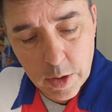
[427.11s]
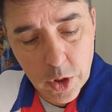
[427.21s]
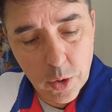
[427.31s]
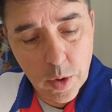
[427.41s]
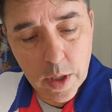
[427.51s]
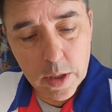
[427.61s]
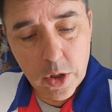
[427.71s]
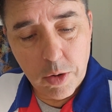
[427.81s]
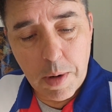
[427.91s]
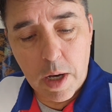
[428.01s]
I'll
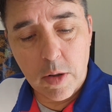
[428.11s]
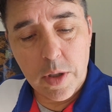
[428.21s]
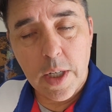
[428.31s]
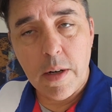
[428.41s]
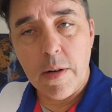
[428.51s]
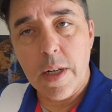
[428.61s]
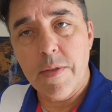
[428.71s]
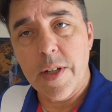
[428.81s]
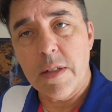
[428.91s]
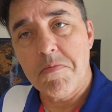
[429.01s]
do 2 models here,
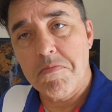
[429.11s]
and if